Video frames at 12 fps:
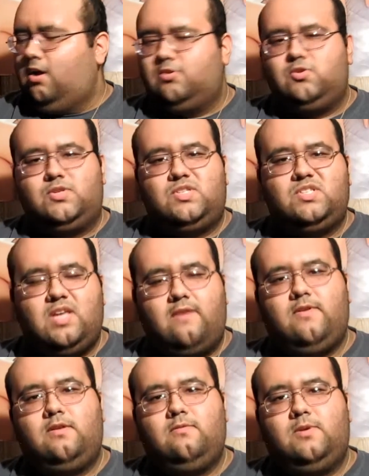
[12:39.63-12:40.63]
Ultra
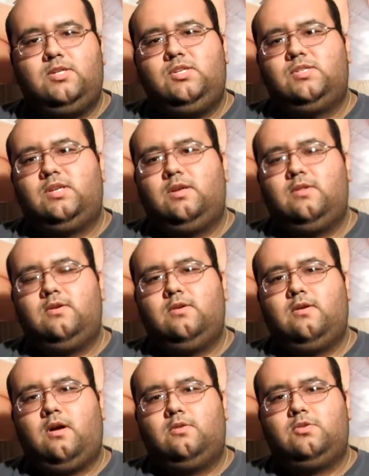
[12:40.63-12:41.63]
7, which is
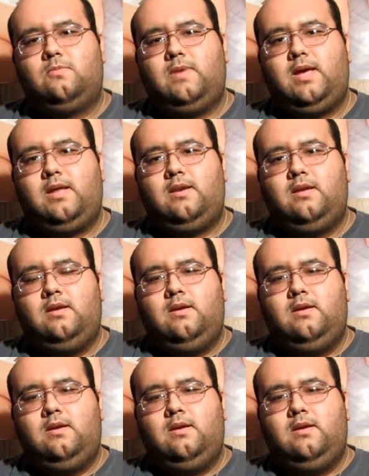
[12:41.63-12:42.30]
another Ultraman